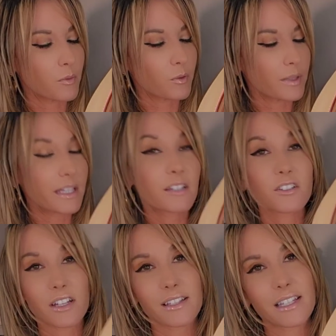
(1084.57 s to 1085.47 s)
will be
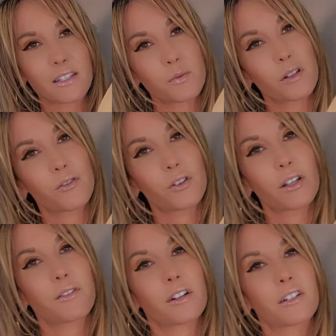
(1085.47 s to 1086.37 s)
just as beautiful
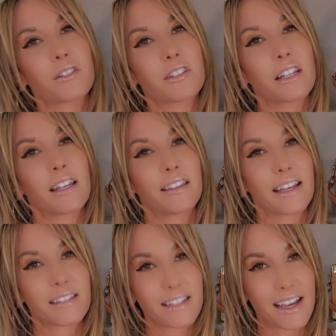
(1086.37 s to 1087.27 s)
if you're interested in
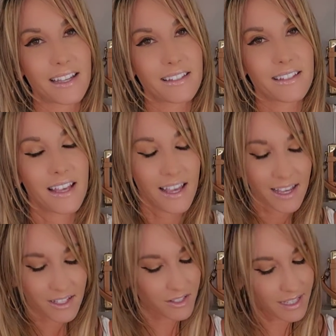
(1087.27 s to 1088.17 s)
that size.
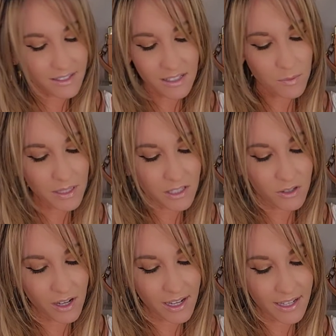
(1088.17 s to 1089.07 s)
So that's going to be it,
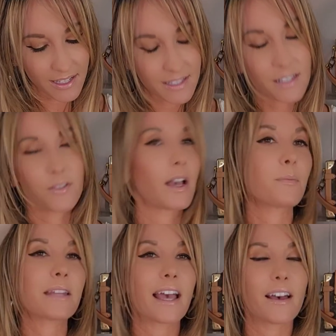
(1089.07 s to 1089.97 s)
you guys. If you
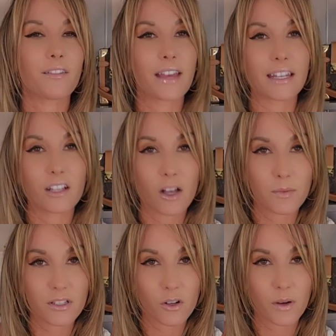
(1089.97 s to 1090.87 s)
happen to have any
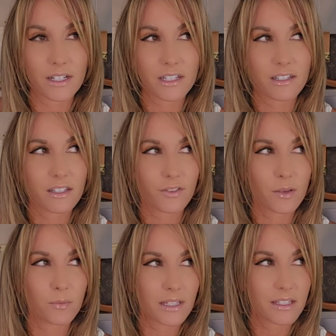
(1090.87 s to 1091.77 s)
comments or questions, if
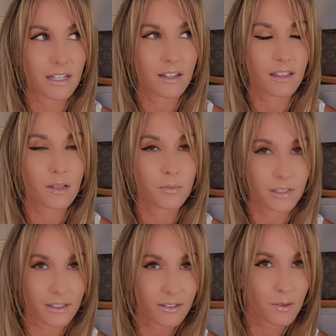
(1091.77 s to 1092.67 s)
I missed anything,
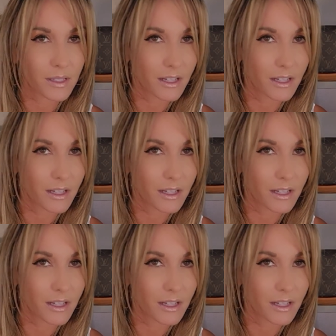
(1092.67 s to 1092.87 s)
please let me